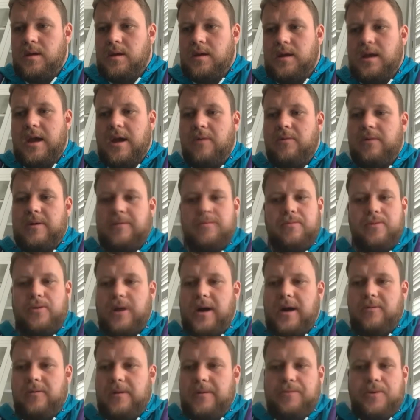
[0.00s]
Yeah, we
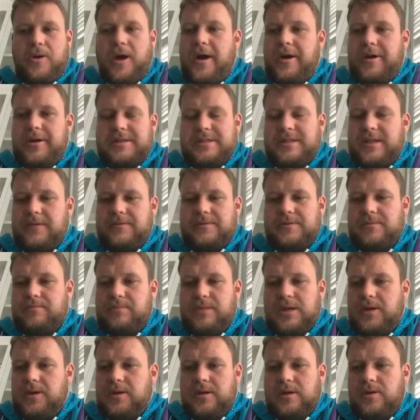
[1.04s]
pride ourselves in
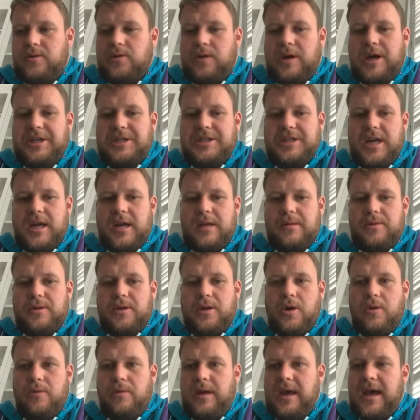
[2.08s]
being in great shape. You
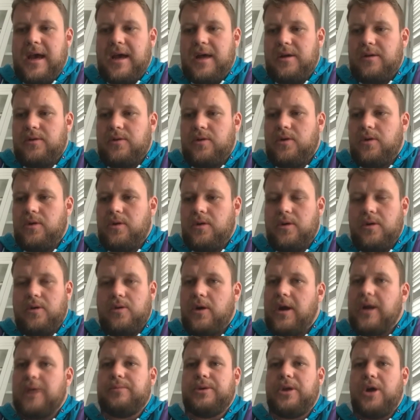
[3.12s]
know, we had
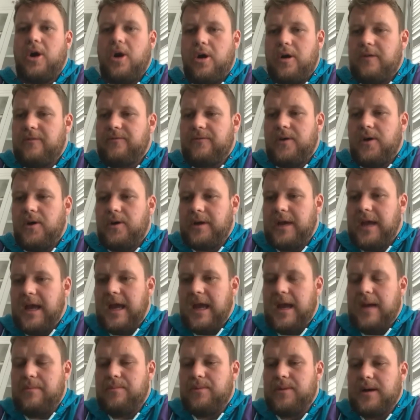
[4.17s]
incredibly hard fall
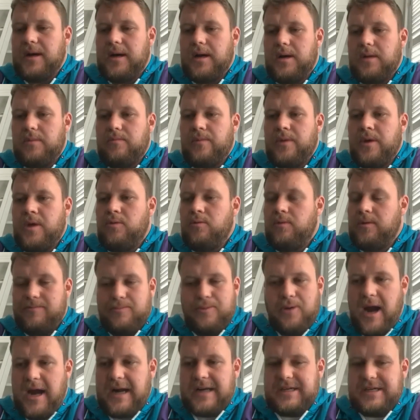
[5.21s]
camp. We
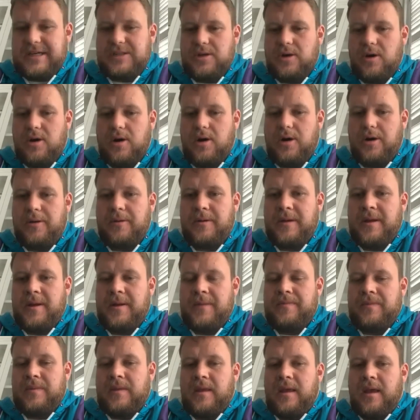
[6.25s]
practice hard.
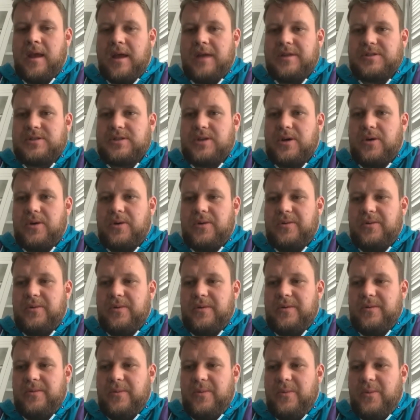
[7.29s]
And so
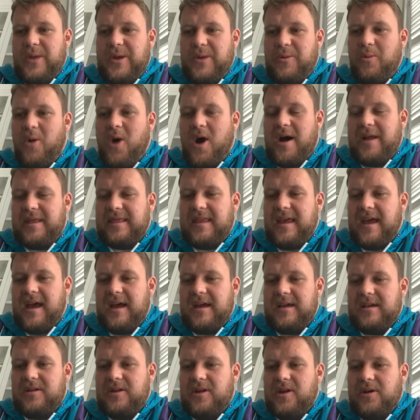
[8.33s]
we want
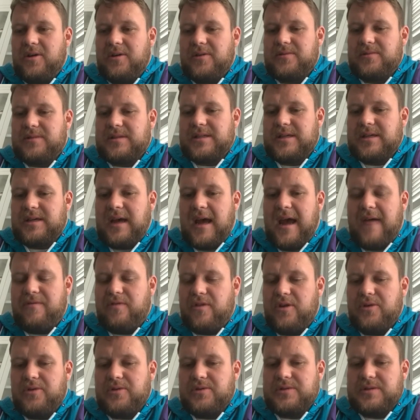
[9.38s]
that, you know, to have
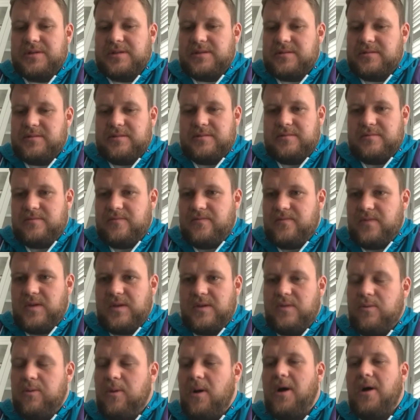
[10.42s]
those
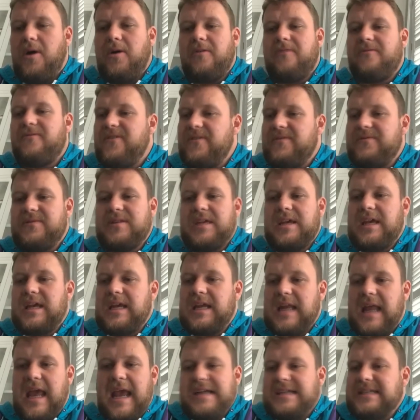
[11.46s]
12,
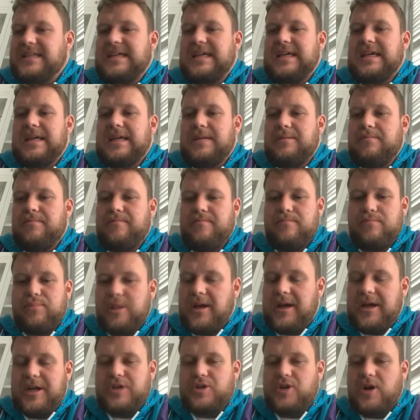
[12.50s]
15, 18
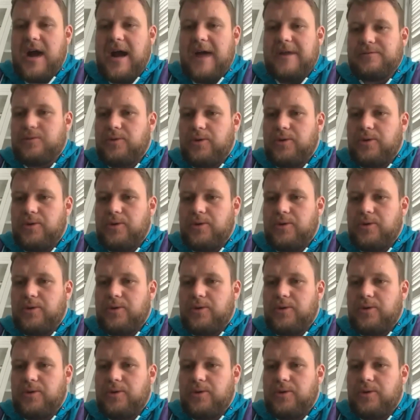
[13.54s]
play drives